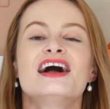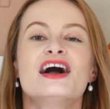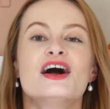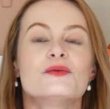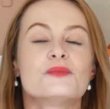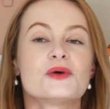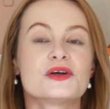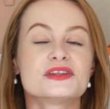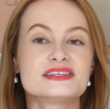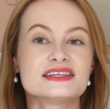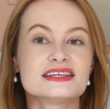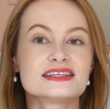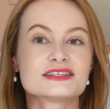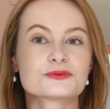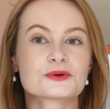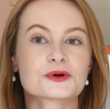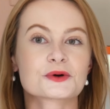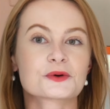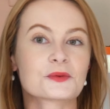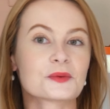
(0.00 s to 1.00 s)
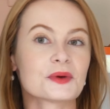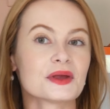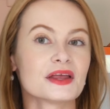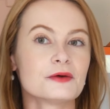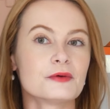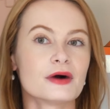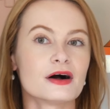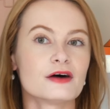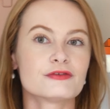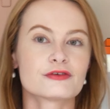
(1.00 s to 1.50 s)
But these work really
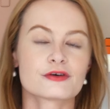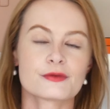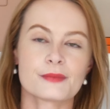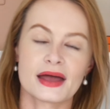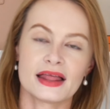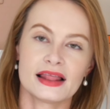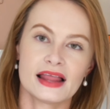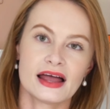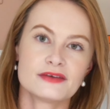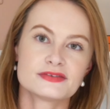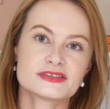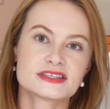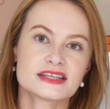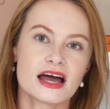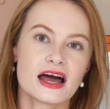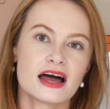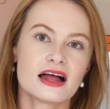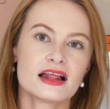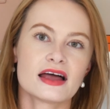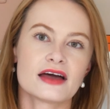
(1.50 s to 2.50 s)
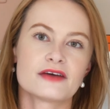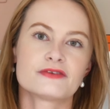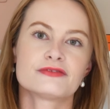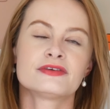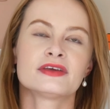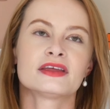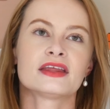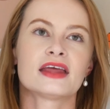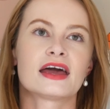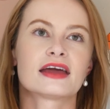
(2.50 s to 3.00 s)
well for my lifestyle. I
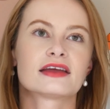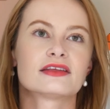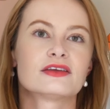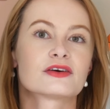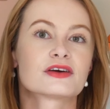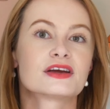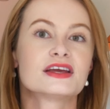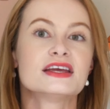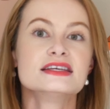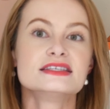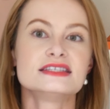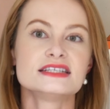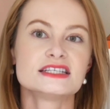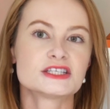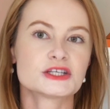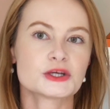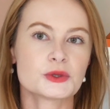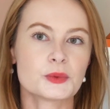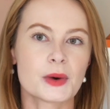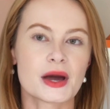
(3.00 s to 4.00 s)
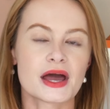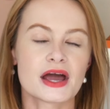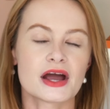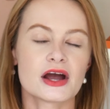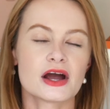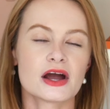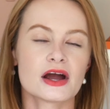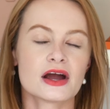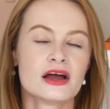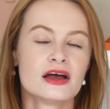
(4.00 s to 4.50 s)
feel like they're easy to
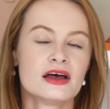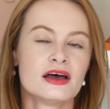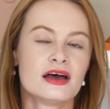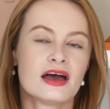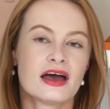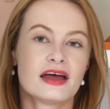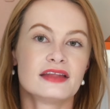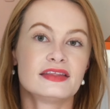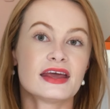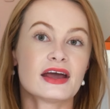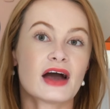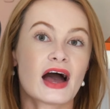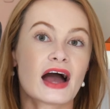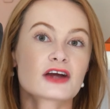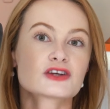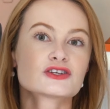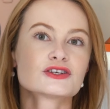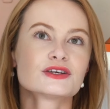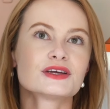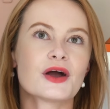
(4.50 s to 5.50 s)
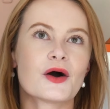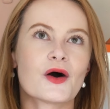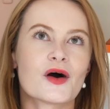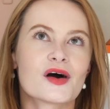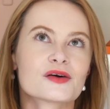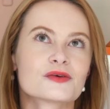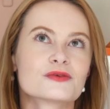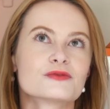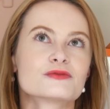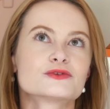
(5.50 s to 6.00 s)
wear. They actually
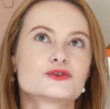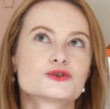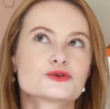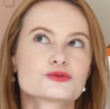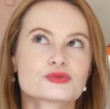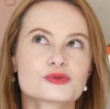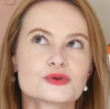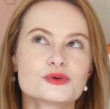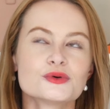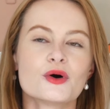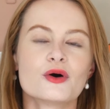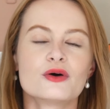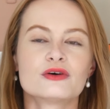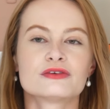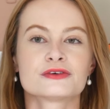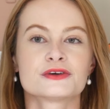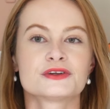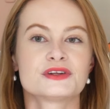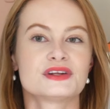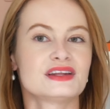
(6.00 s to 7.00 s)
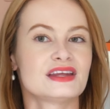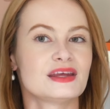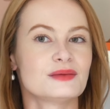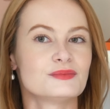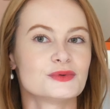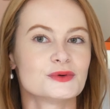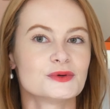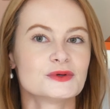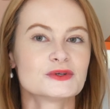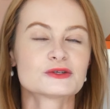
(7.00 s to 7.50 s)
are true over the knee
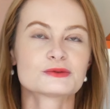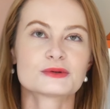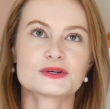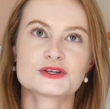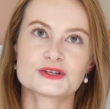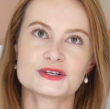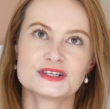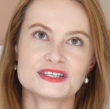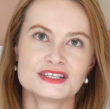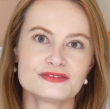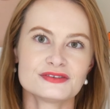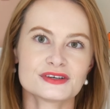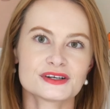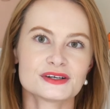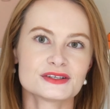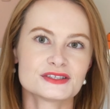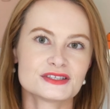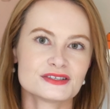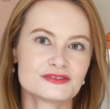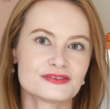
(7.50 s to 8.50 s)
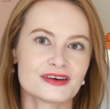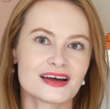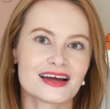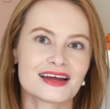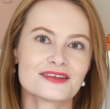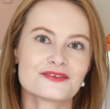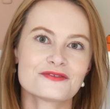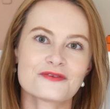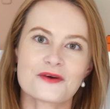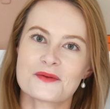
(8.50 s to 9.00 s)
boots, which are difficult to
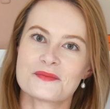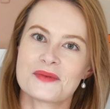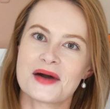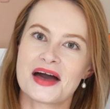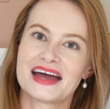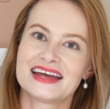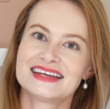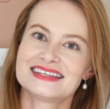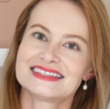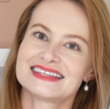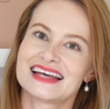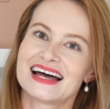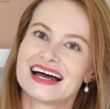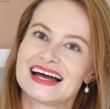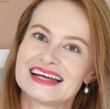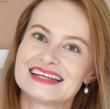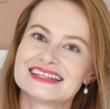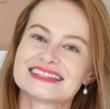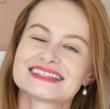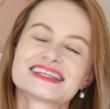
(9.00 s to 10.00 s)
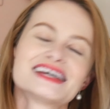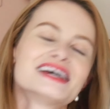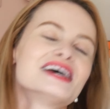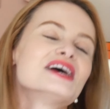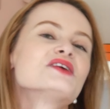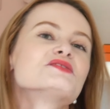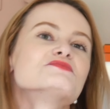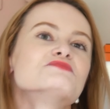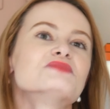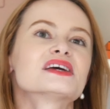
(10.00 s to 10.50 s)
find for my size
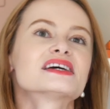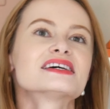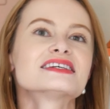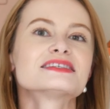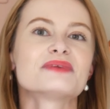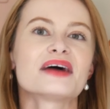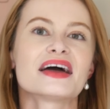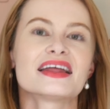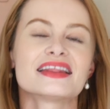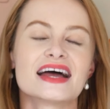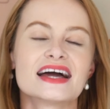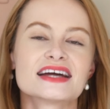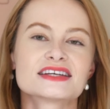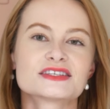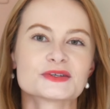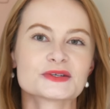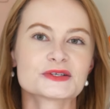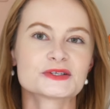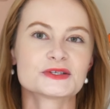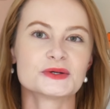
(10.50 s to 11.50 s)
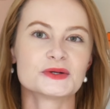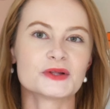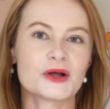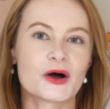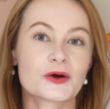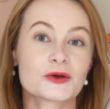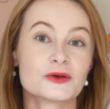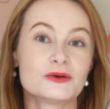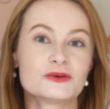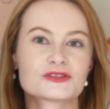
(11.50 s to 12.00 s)
because my legs are so
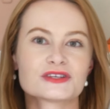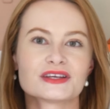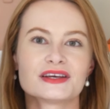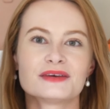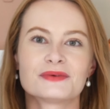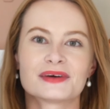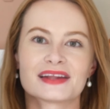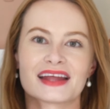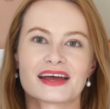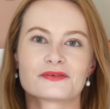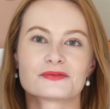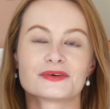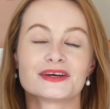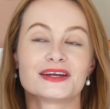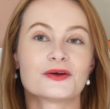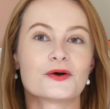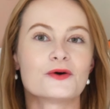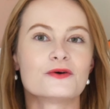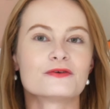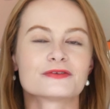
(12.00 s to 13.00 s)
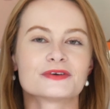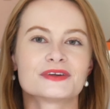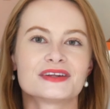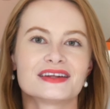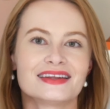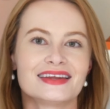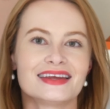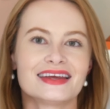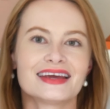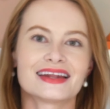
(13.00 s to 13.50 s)
long usually when I read over the
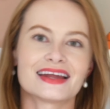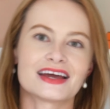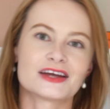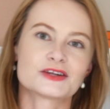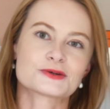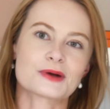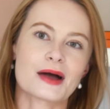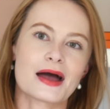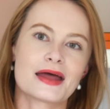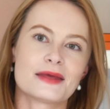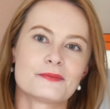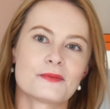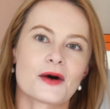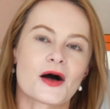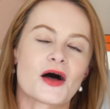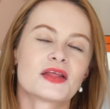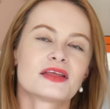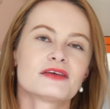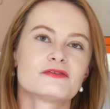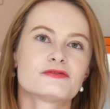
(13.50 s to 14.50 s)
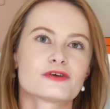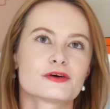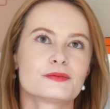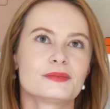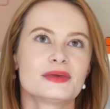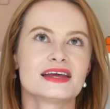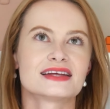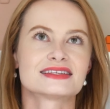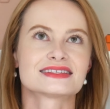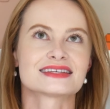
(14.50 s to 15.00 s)
knee and I try them on. For
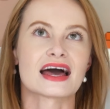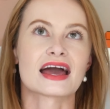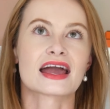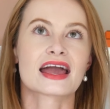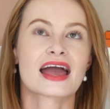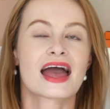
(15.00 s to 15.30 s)
me, it's like